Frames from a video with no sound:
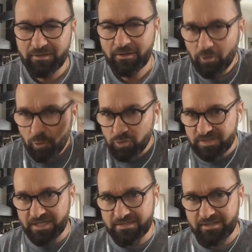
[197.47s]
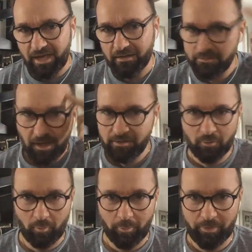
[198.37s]
Who says that? Not a
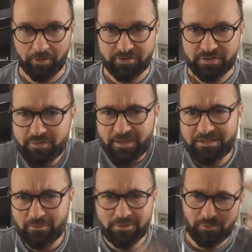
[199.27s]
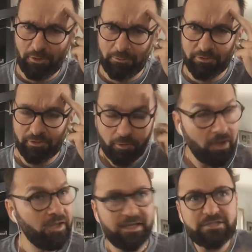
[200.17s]
normal person. So I said, "What's wrong with you?"
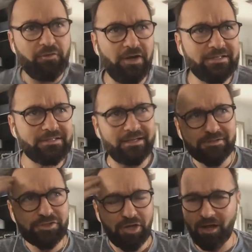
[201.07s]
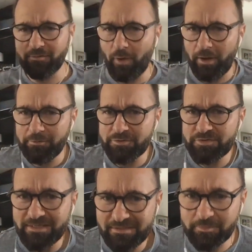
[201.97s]
His friend said, "Shaun, why would you say
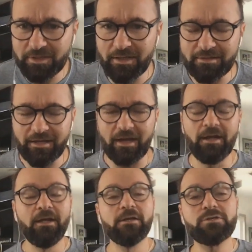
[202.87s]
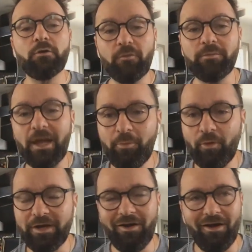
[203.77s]
something like that?" So from that point
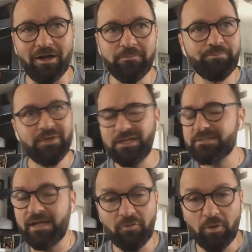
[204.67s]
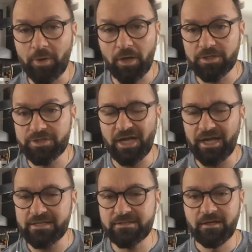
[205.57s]
on, he's never
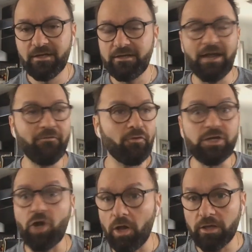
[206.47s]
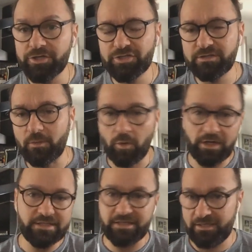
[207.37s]
apologized, never acknowledged that what he
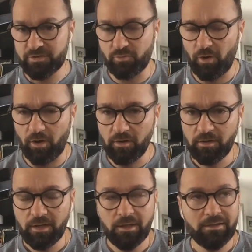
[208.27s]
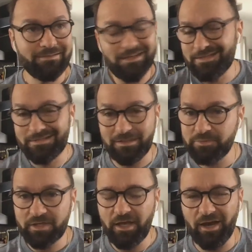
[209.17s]
said is wrong, doesn't seem to
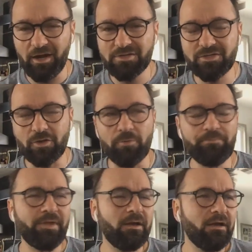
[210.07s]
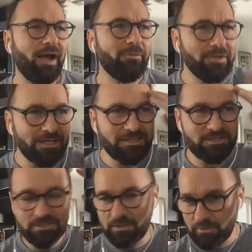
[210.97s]
care. So I realize he's
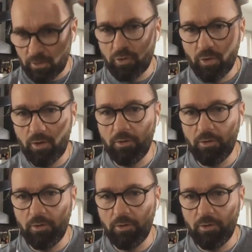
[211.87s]
just a little cuckoo